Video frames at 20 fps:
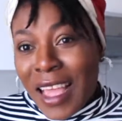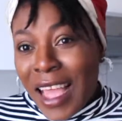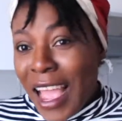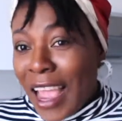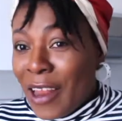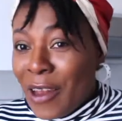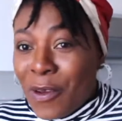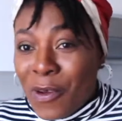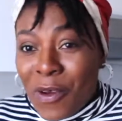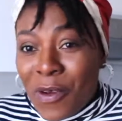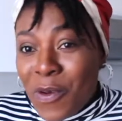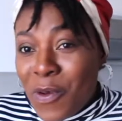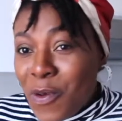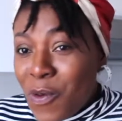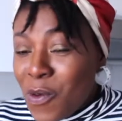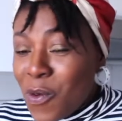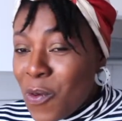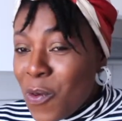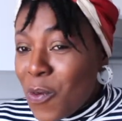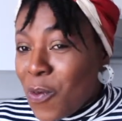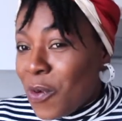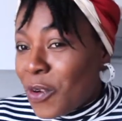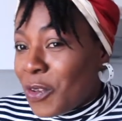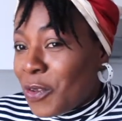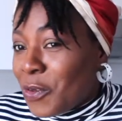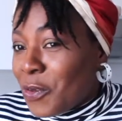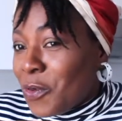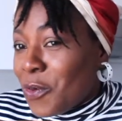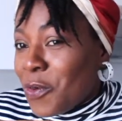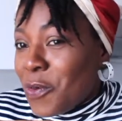I don't know
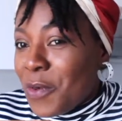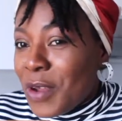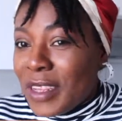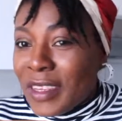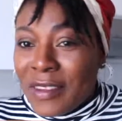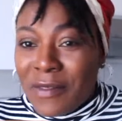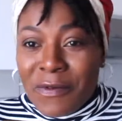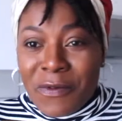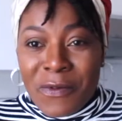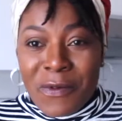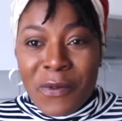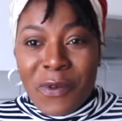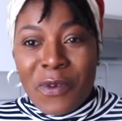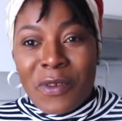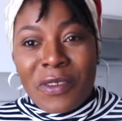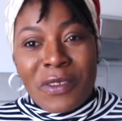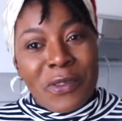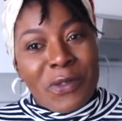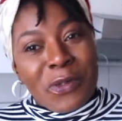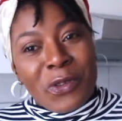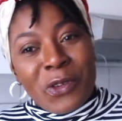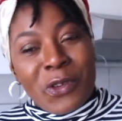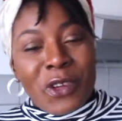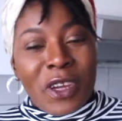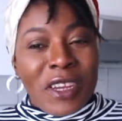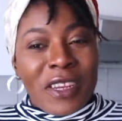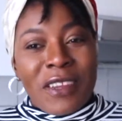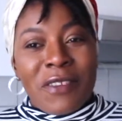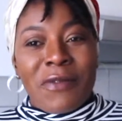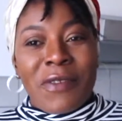what you're waiting for to join the